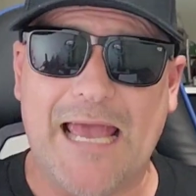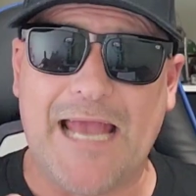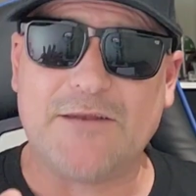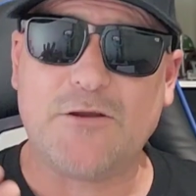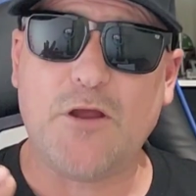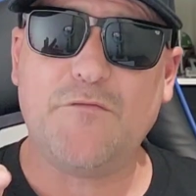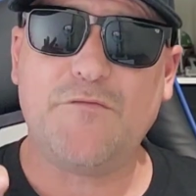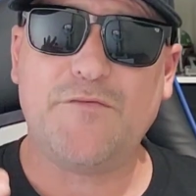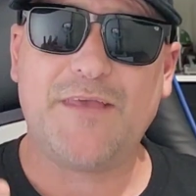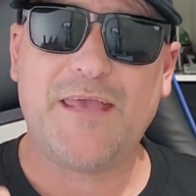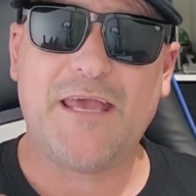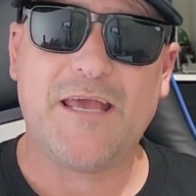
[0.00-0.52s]
And
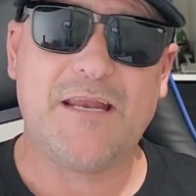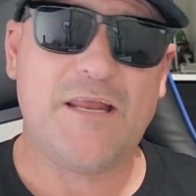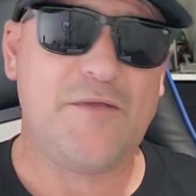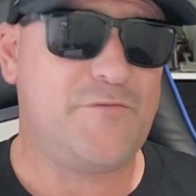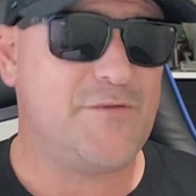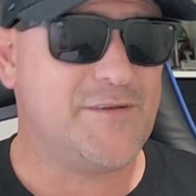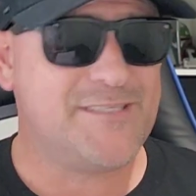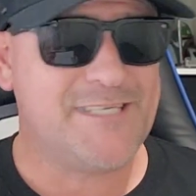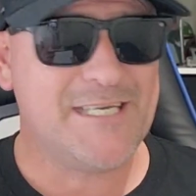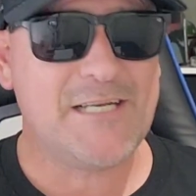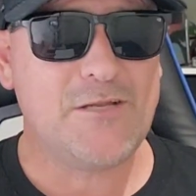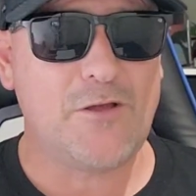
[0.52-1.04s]
don't forget, if you
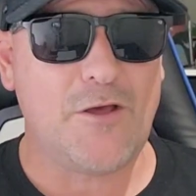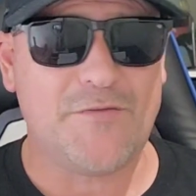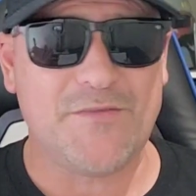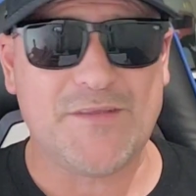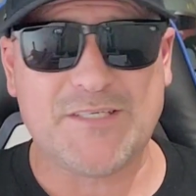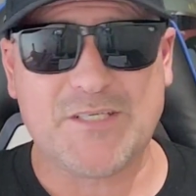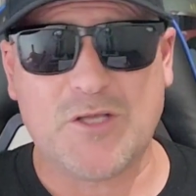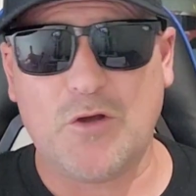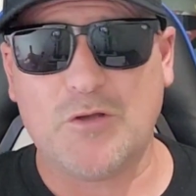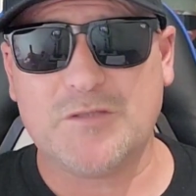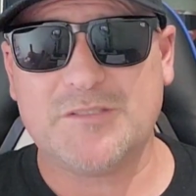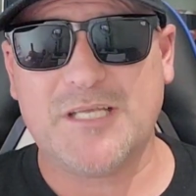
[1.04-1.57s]
did like this
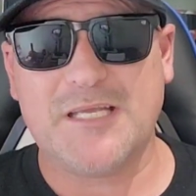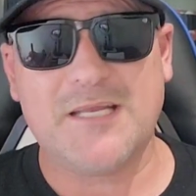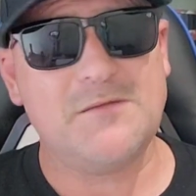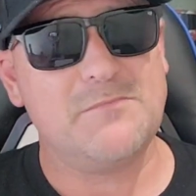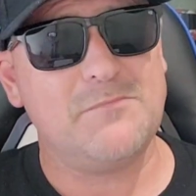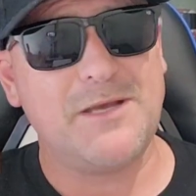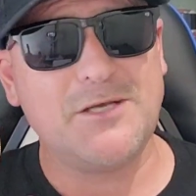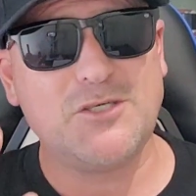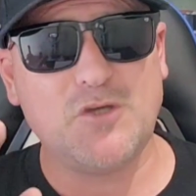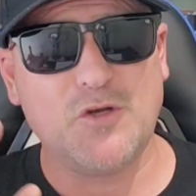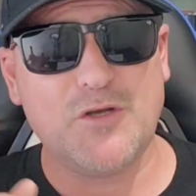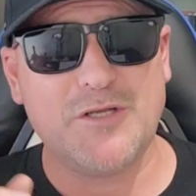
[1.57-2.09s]
content,
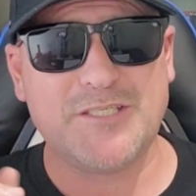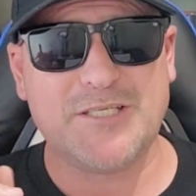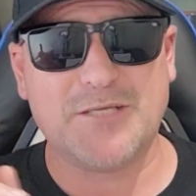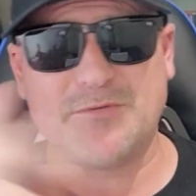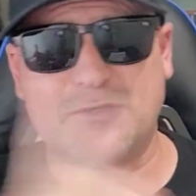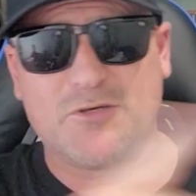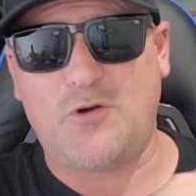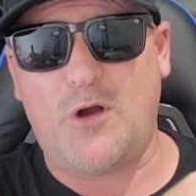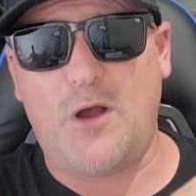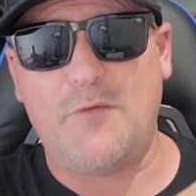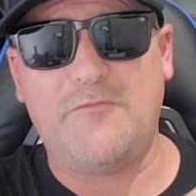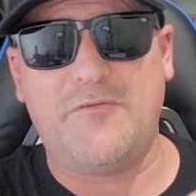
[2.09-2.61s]
make sure you
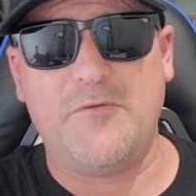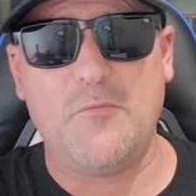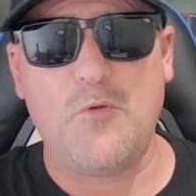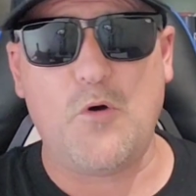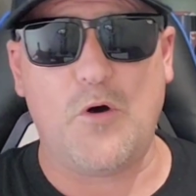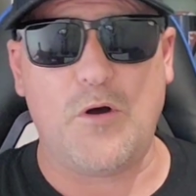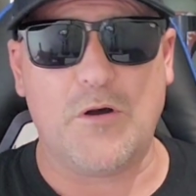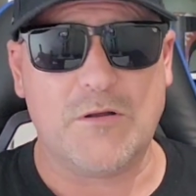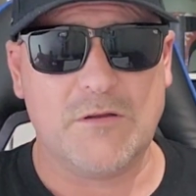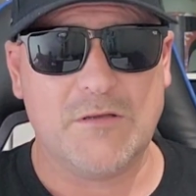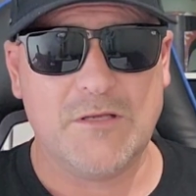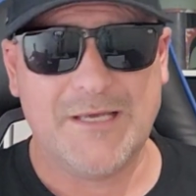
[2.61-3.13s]
subscribe for
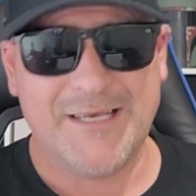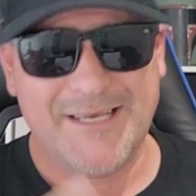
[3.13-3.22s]
more.